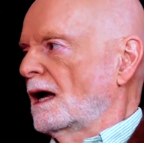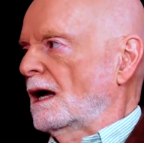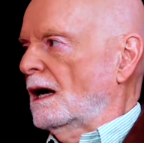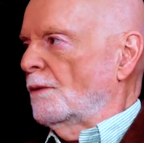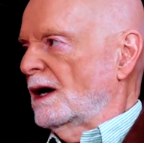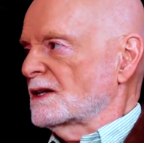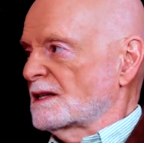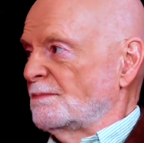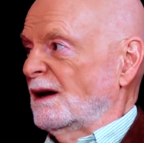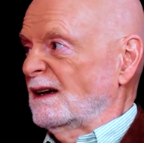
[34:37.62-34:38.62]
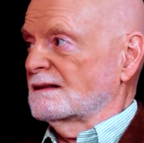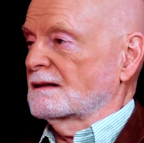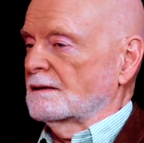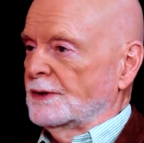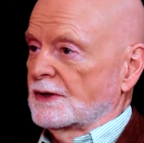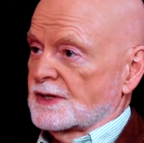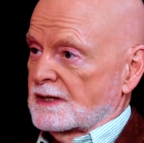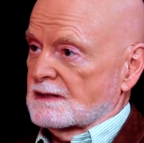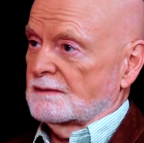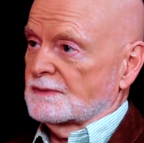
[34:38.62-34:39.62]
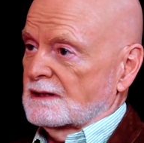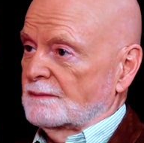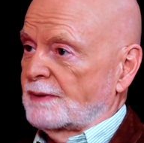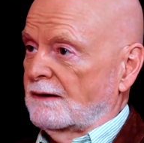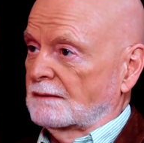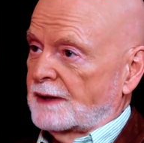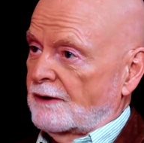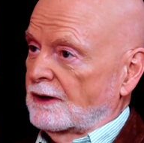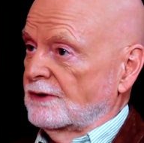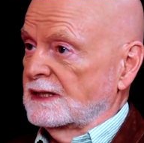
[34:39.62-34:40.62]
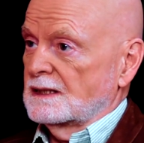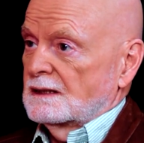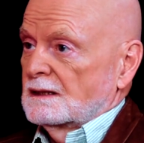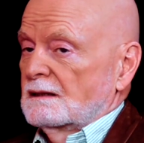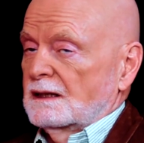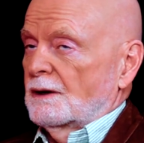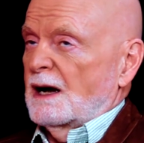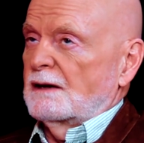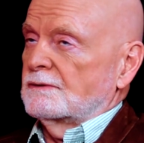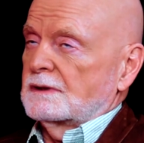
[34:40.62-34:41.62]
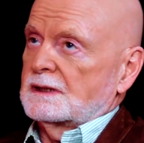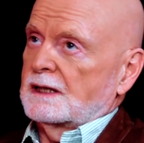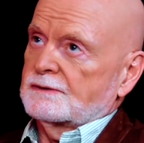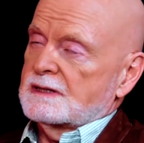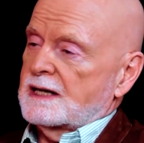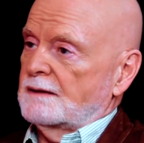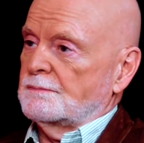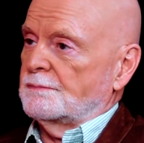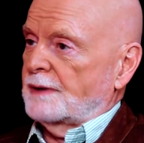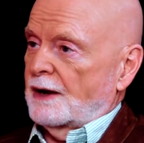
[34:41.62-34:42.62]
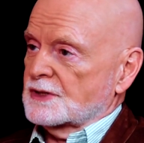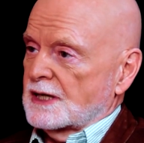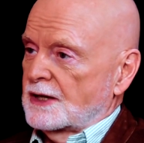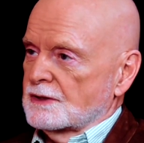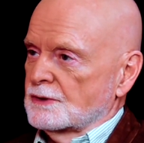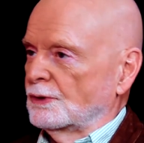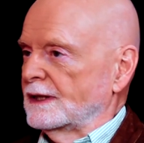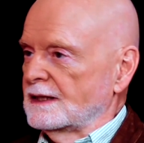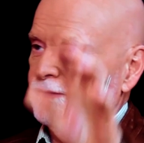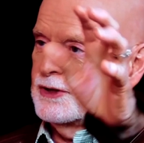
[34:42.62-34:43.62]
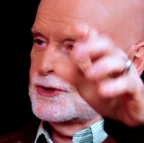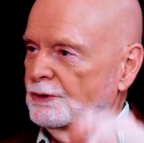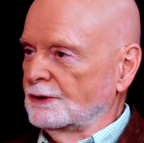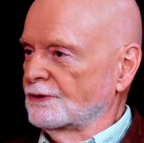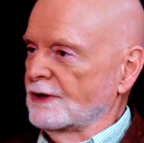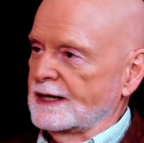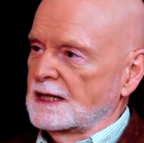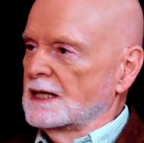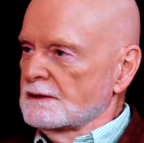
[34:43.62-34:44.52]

when I supplied computer systems to the power grid, there were 100, 110 power stations, all individual, the grid.